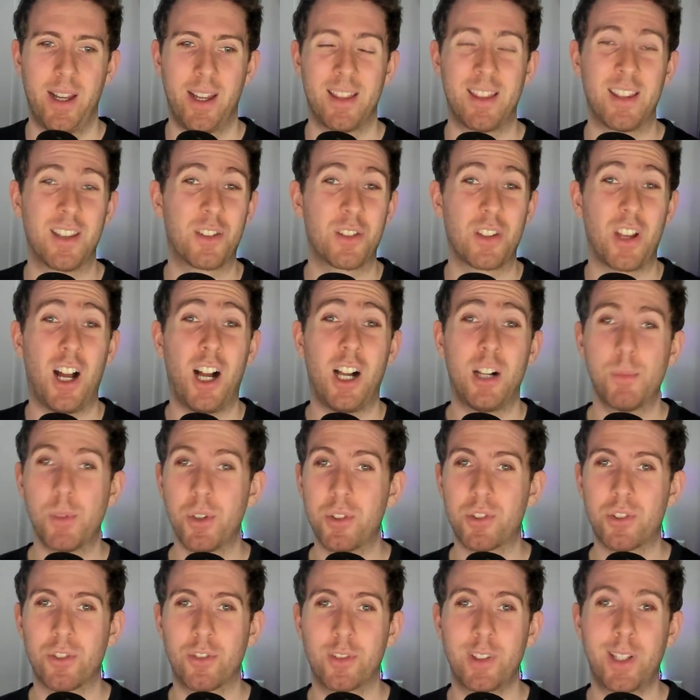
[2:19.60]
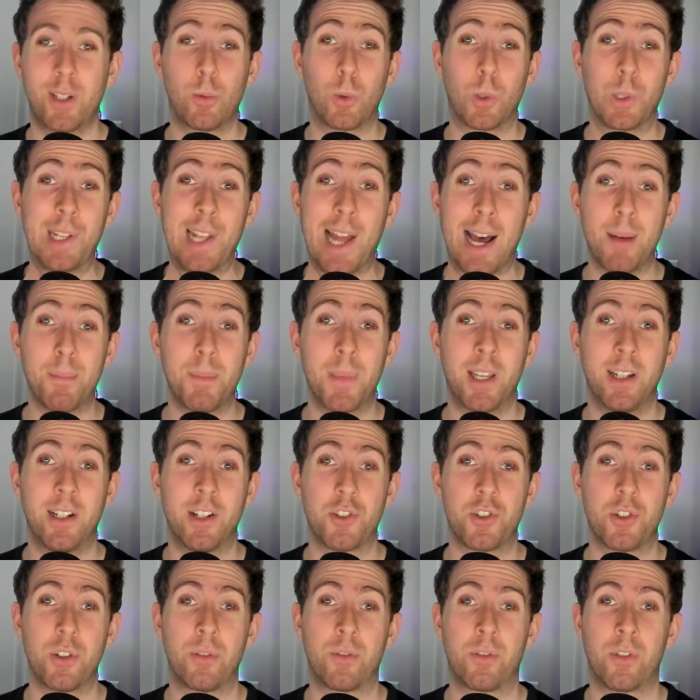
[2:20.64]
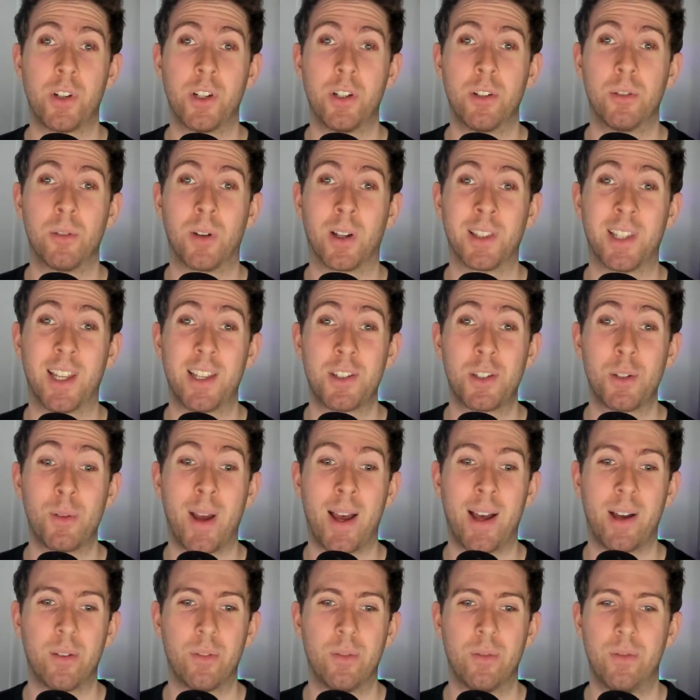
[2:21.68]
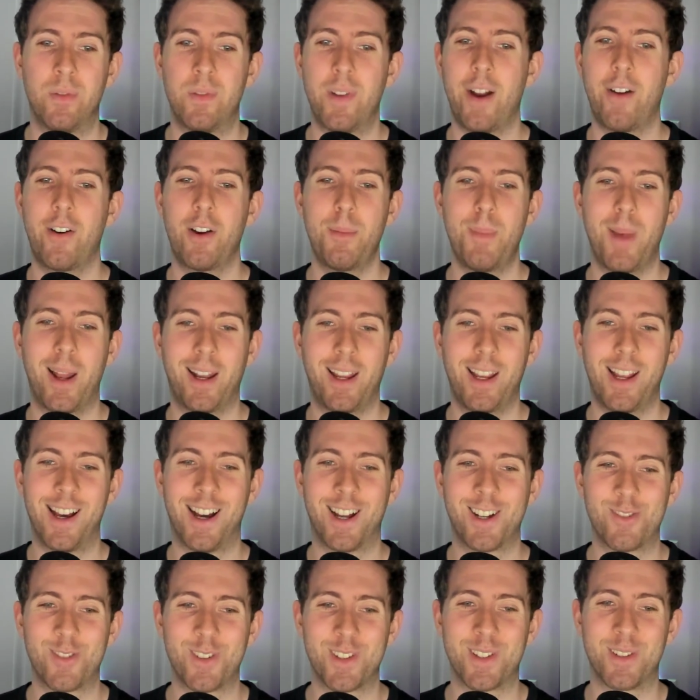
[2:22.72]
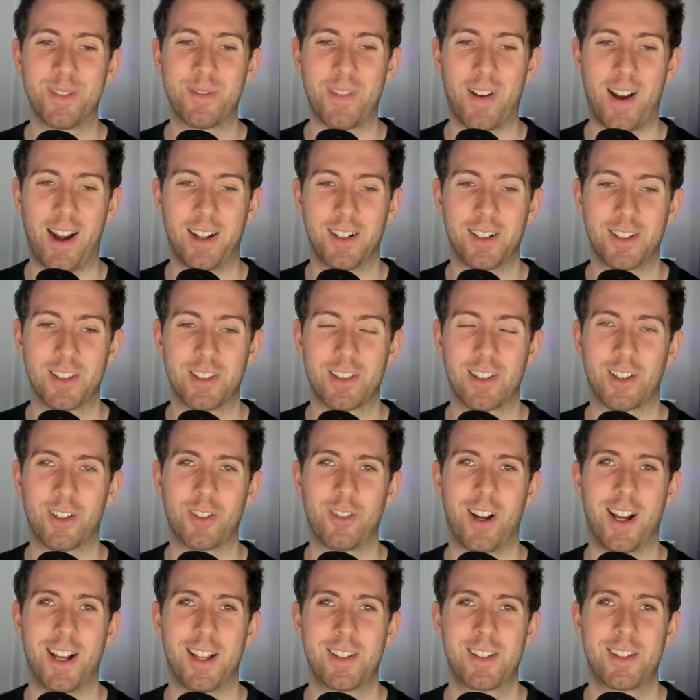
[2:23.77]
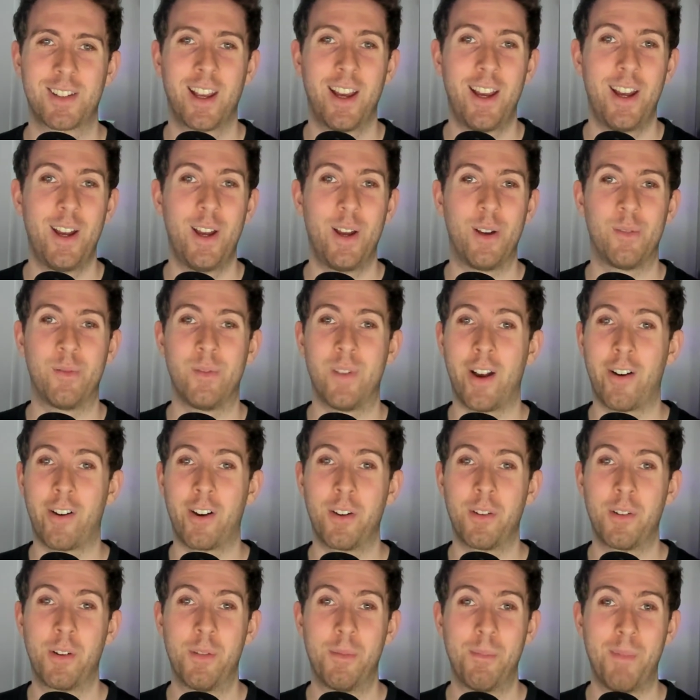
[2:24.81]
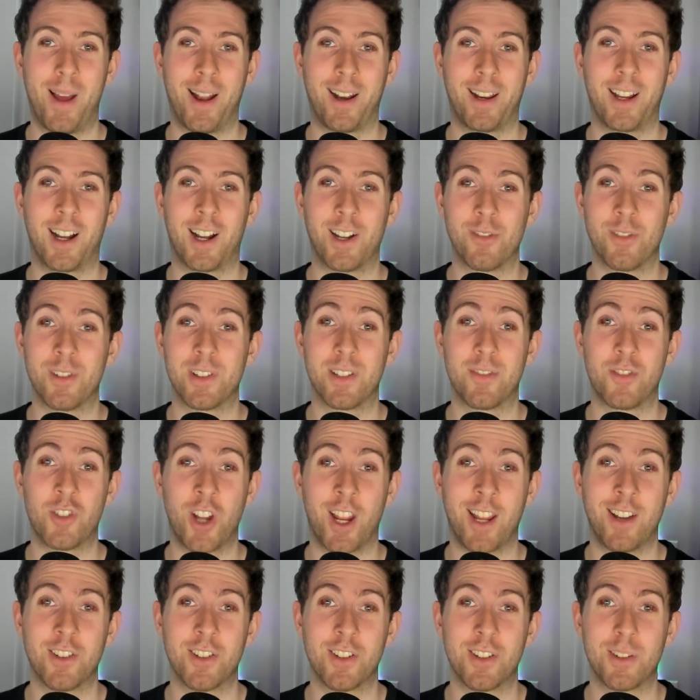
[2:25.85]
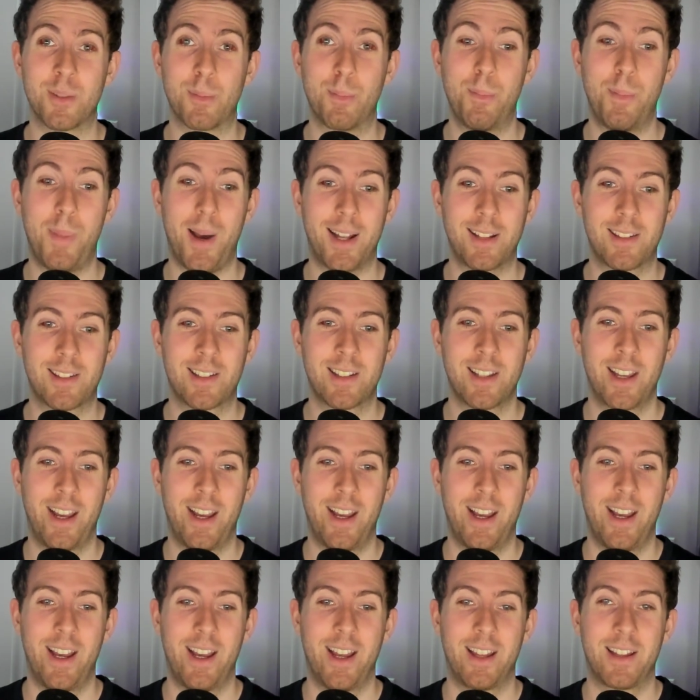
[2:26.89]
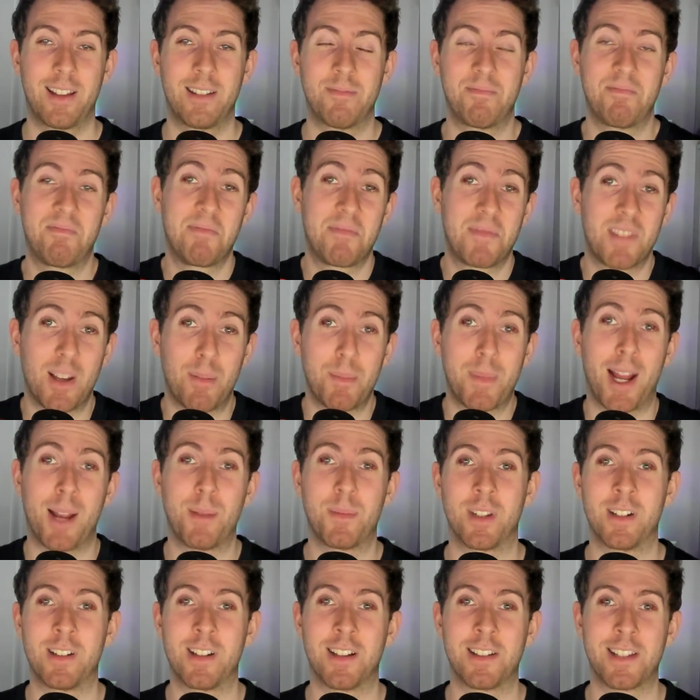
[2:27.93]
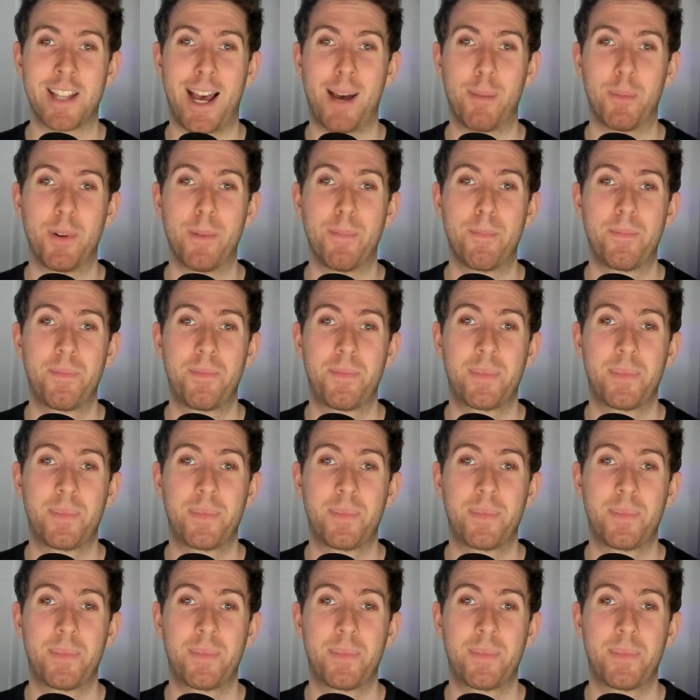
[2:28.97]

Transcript: This almost certainly will not be an issue for you unless you have very many hundreds of files across very many hundreds of changes, but sometimes it does happen.